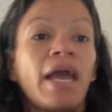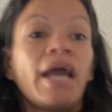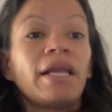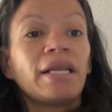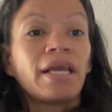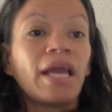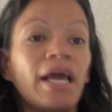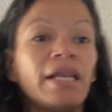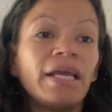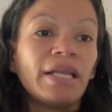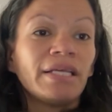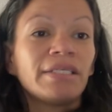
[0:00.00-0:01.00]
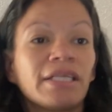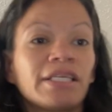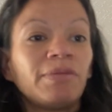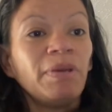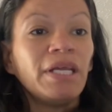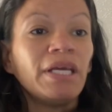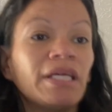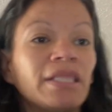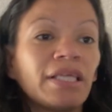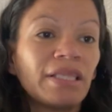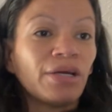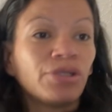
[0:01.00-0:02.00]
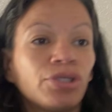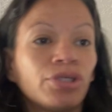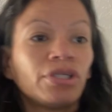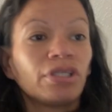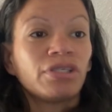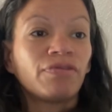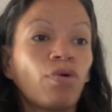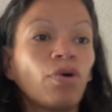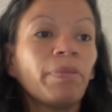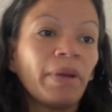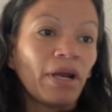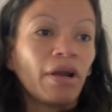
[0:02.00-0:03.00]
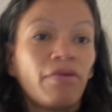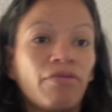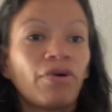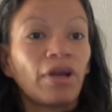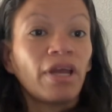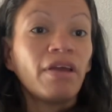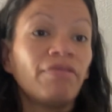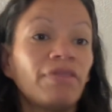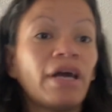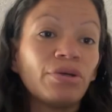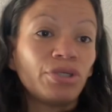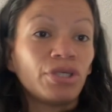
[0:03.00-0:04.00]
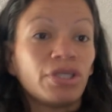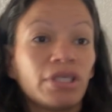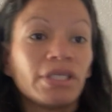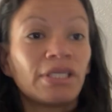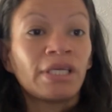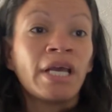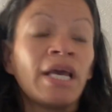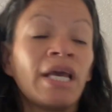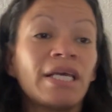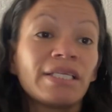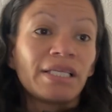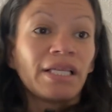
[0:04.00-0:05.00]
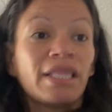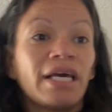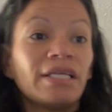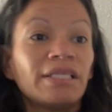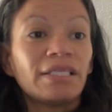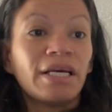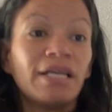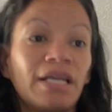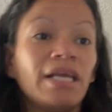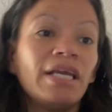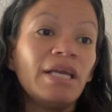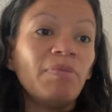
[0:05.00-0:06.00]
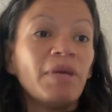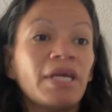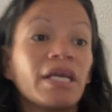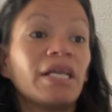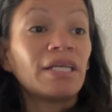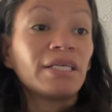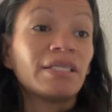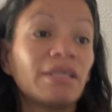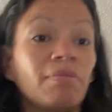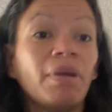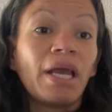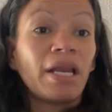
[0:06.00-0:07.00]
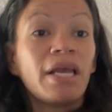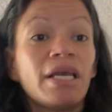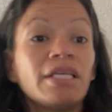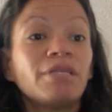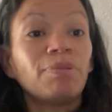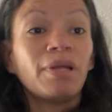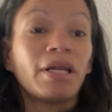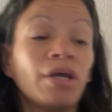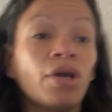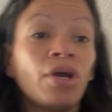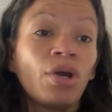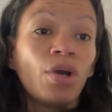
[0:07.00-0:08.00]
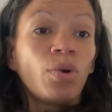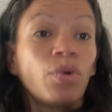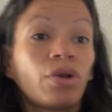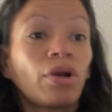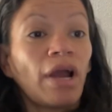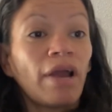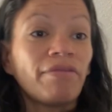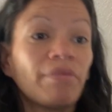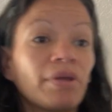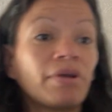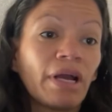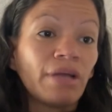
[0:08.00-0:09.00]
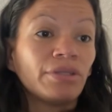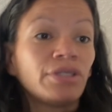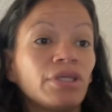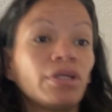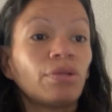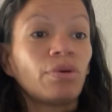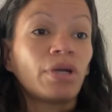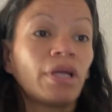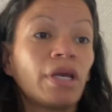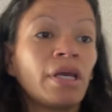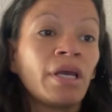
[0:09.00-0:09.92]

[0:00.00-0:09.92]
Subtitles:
And again, it is expedient that thou shouldest forbear, for if thou shouldest slay thy son, he being an innocent man, his blood would cry from the ground to the Lord